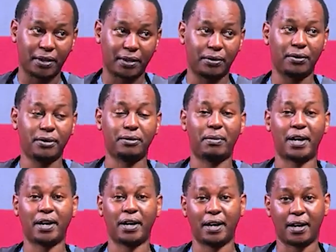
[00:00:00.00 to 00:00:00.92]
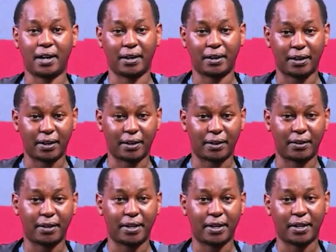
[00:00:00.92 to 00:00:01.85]
Do not
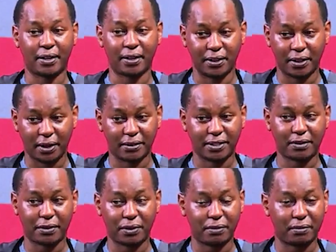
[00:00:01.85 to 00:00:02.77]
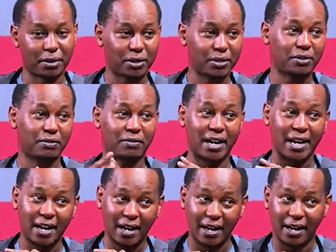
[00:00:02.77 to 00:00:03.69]
buy several bottles of
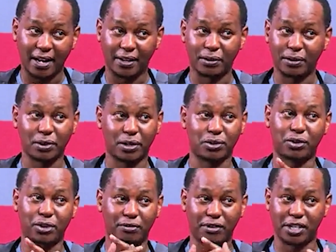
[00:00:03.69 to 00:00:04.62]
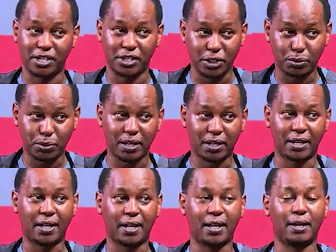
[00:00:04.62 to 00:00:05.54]
liquor, and those ones you're going to finish this week.
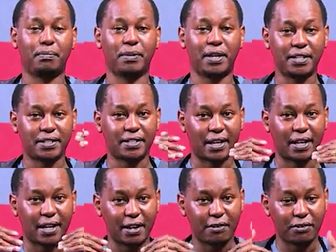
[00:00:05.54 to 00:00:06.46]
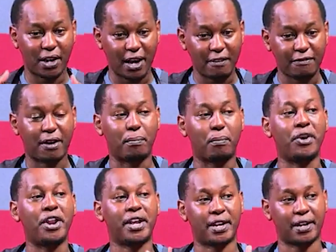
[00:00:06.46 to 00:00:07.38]
Please live your life
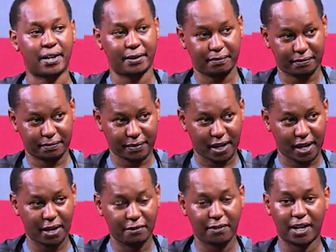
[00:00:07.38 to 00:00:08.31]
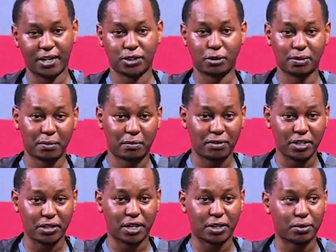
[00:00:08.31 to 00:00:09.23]
moderately. And if you can stop some of
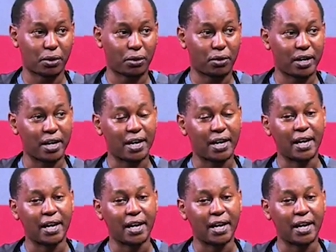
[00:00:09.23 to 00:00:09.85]
this that we call